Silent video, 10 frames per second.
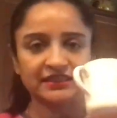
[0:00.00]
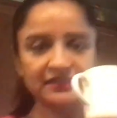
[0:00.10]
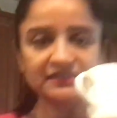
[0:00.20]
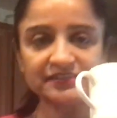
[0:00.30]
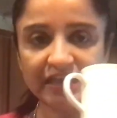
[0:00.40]

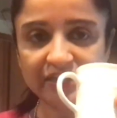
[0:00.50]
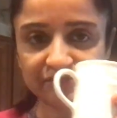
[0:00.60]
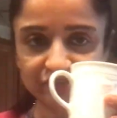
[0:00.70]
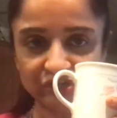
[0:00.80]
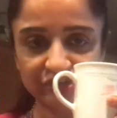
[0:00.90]
this kind
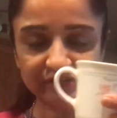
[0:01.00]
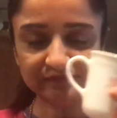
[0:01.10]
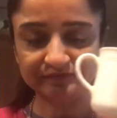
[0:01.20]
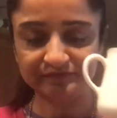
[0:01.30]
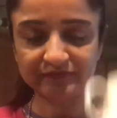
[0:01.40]
of jar.
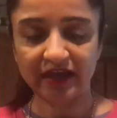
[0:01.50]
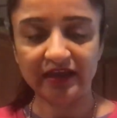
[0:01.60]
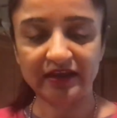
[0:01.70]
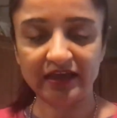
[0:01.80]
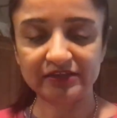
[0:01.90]

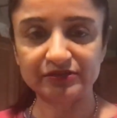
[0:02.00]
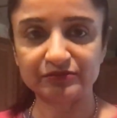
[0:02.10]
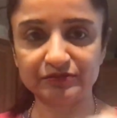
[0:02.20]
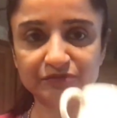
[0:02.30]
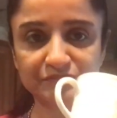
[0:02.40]
I
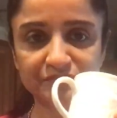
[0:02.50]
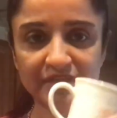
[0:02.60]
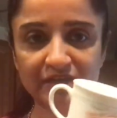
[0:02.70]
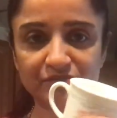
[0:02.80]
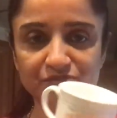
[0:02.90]

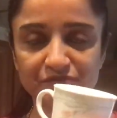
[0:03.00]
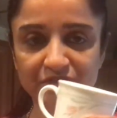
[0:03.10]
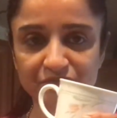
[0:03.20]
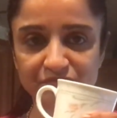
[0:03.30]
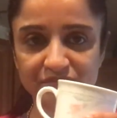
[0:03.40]

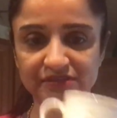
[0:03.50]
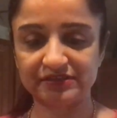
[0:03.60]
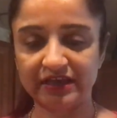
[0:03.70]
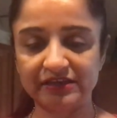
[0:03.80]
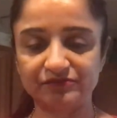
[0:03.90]
usually use this
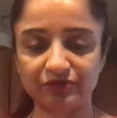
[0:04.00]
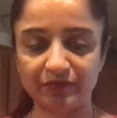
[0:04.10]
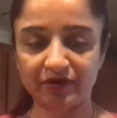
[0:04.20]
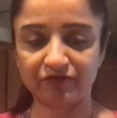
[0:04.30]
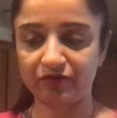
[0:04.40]
size
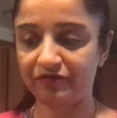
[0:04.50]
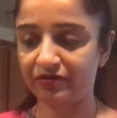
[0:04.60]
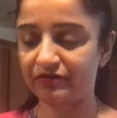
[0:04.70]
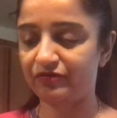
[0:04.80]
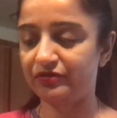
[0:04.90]

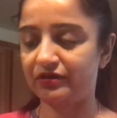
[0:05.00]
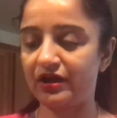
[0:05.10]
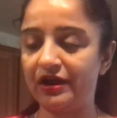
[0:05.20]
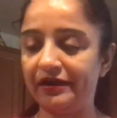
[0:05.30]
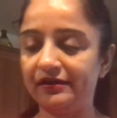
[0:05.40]
for the
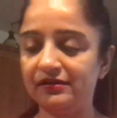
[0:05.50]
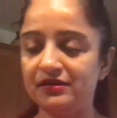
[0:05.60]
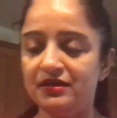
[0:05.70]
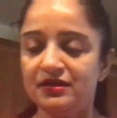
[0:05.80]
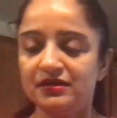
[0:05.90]
kada.
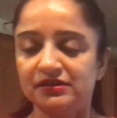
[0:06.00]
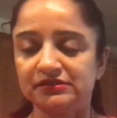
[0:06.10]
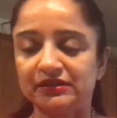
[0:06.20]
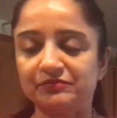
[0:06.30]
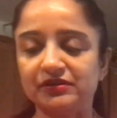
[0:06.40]

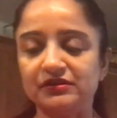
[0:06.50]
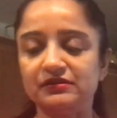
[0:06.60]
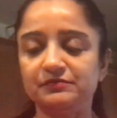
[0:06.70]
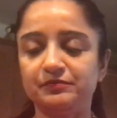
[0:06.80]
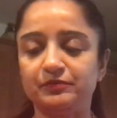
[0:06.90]
So I'm
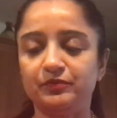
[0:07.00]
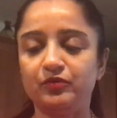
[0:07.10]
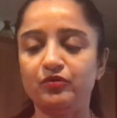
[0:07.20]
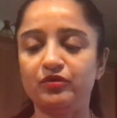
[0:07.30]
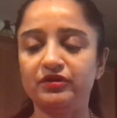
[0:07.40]
gonna
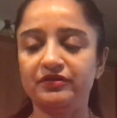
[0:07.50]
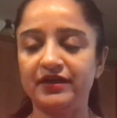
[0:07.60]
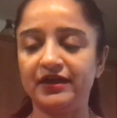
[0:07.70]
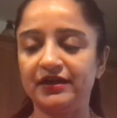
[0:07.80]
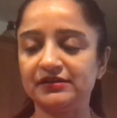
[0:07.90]
pour
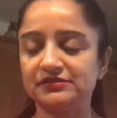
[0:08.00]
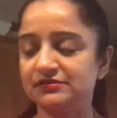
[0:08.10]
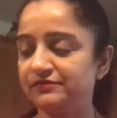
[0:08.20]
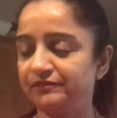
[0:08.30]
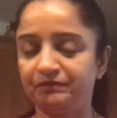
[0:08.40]
that